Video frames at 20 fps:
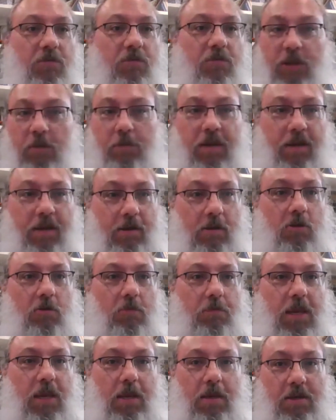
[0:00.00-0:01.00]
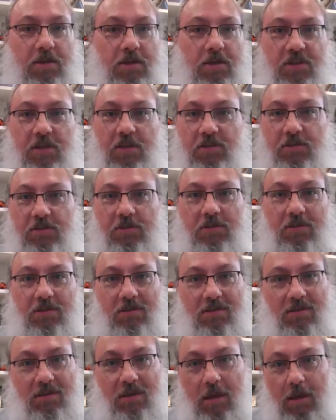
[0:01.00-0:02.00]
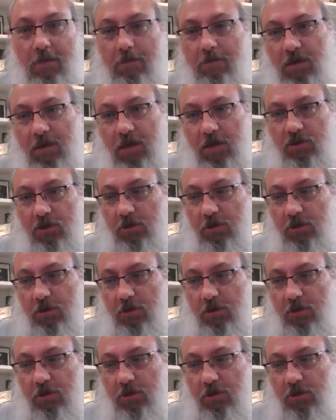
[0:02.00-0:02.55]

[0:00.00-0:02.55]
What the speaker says: feedback loop can exist. Yeah, got you.